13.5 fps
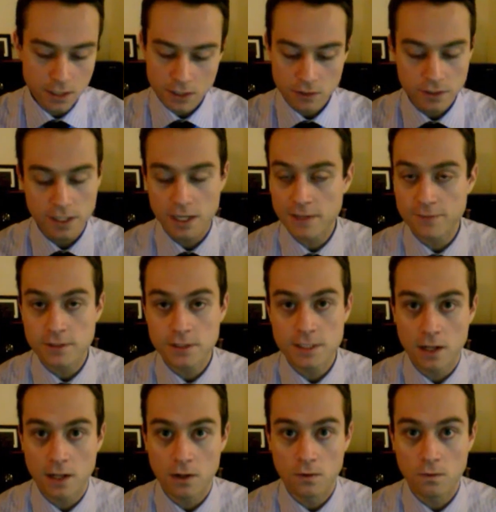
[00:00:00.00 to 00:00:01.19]
you can't even
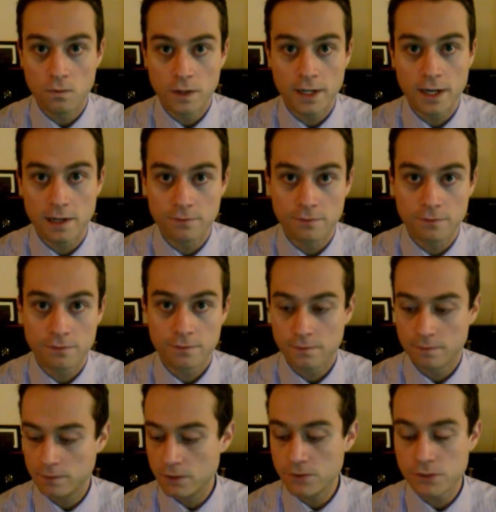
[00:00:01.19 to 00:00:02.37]
tell what kind of
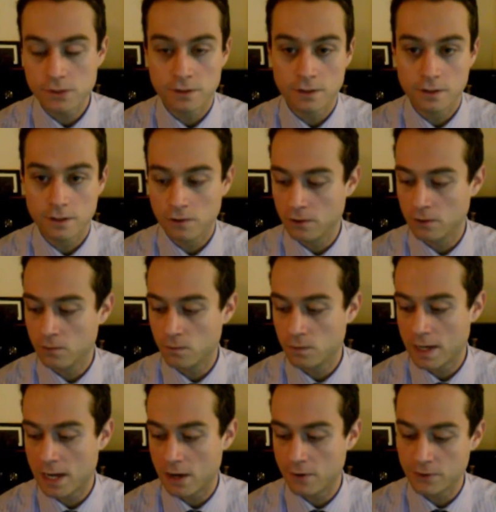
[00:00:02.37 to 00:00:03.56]
lotion or
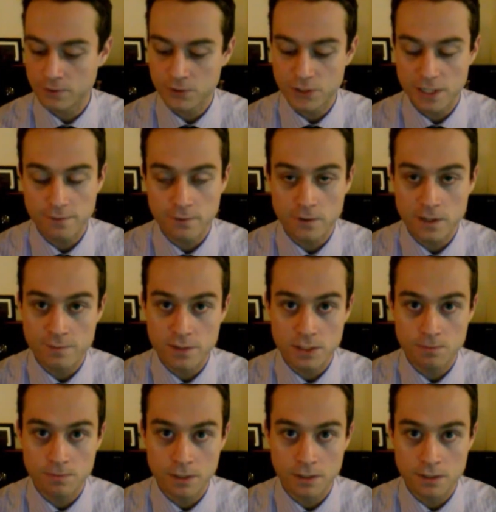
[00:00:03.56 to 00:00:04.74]
how your shaving cream is
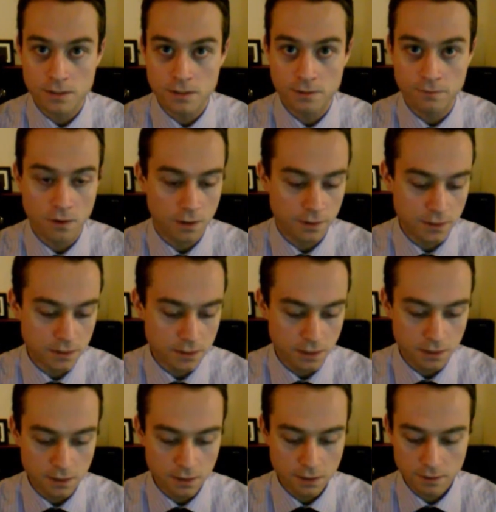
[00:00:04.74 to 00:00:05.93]
because of all these
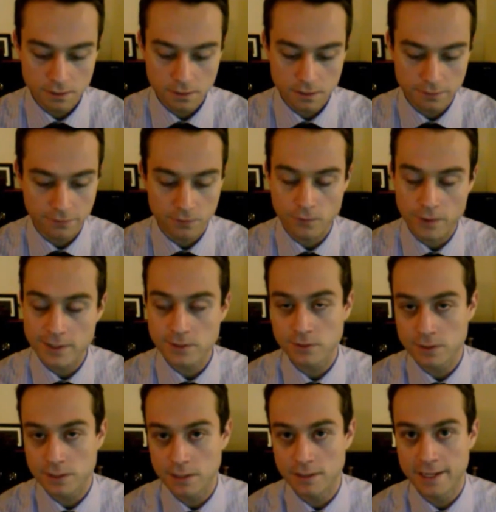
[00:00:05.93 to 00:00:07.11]
different
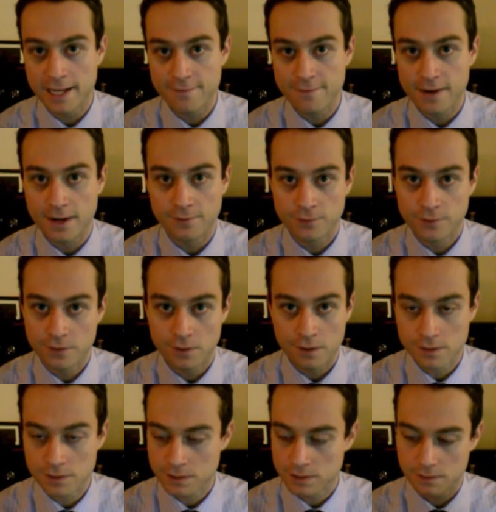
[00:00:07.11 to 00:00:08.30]
razors that they have out with all
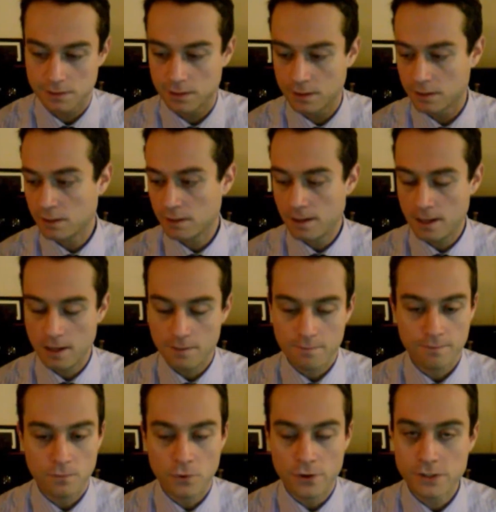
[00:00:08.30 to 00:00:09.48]
this
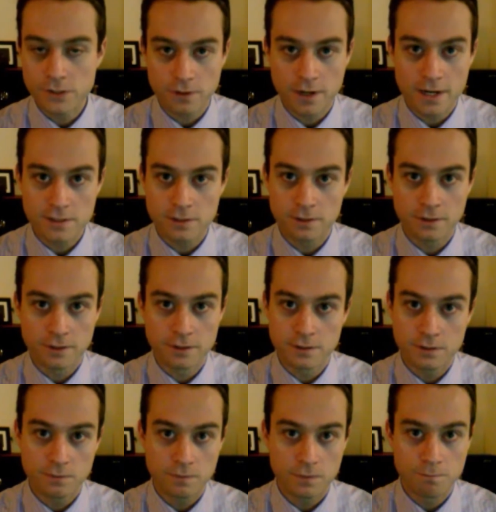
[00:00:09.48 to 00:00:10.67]
moisturizer
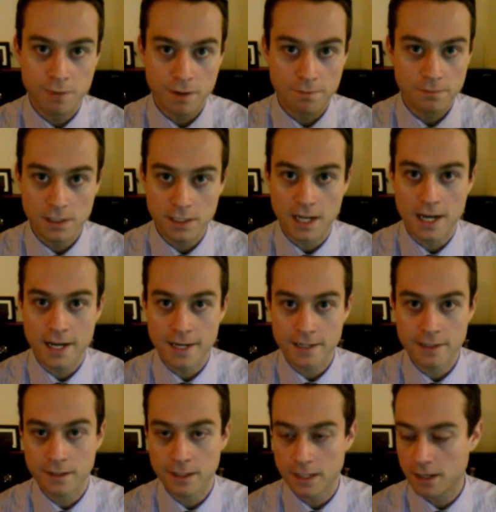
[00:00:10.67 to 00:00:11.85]
and bump glide
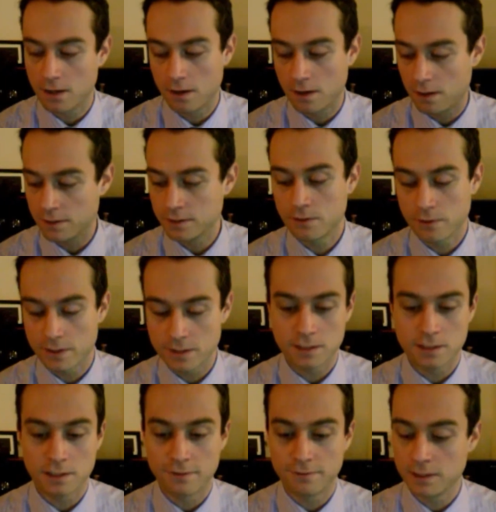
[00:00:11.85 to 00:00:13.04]
and all this crazy
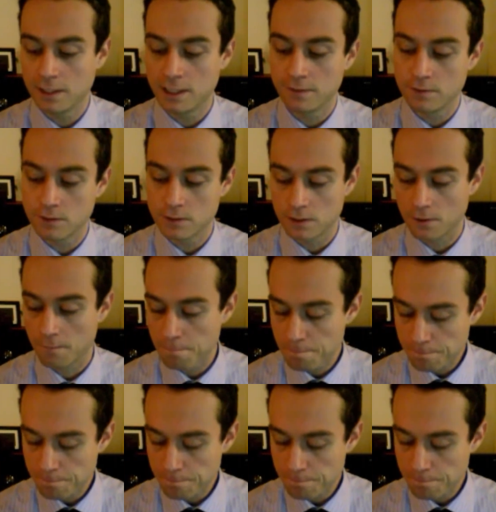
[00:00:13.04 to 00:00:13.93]
stuff that they give you. So